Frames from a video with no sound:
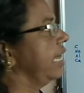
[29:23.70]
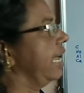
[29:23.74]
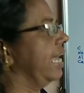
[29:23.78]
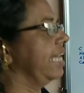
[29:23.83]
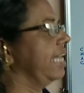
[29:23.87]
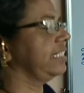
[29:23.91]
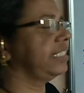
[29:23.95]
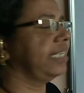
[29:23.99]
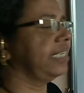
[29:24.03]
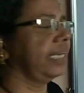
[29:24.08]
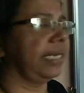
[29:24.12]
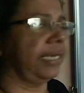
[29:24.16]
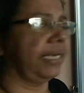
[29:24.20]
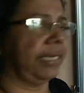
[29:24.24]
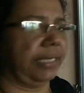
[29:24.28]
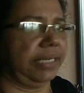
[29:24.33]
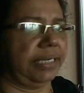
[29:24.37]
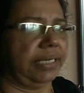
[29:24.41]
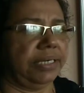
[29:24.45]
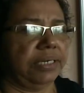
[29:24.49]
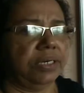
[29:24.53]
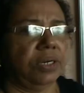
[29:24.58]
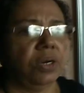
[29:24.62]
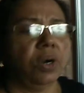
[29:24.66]
agent,
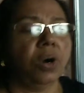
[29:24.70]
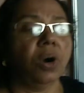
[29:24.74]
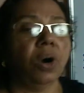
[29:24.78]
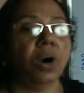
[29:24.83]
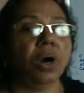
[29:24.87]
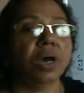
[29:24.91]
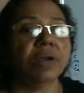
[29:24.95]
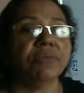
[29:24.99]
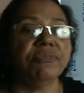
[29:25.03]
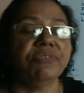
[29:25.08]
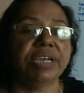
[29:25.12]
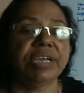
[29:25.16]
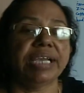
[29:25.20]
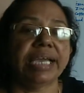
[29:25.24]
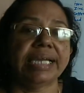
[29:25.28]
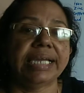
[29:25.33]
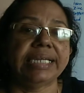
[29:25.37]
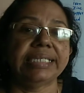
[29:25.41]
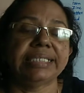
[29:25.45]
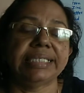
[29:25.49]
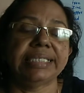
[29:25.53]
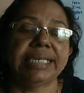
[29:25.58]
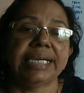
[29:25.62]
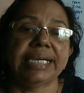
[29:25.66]
or we
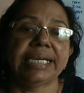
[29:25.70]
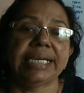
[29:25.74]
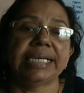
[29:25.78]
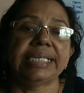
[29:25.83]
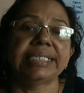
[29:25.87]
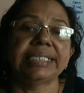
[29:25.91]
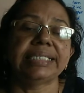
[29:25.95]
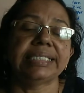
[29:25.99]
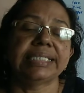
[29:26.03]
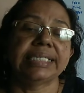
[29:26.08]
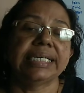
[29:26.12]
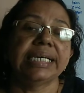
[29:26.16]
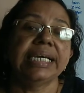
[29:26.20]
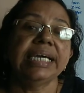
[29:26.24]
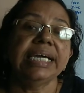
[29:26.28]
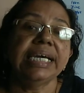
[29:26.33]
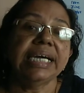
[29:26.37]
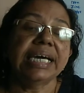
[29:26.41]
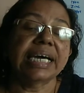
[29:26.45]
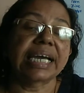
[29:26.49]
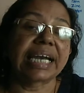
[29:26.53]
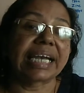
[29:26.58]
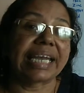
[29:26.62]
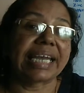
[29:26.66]
can say as
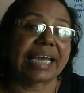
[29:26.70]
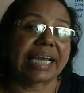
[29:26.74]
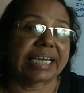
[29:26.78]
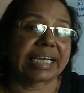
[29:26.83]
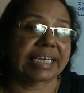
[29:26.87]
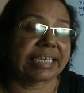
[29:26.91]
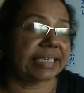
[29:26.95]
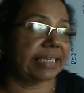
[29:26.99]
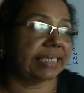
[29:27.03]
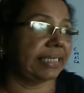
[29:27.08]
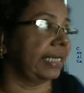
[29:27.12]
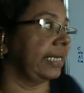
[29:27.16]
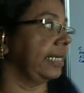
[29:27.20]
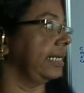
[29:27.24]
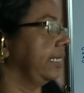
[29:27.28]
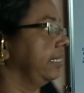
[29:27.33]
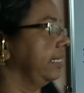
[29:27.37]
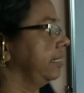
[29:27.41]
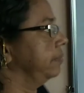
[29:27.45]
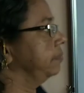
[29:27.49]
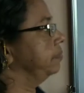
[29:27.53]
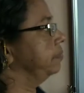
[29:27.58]
reductant.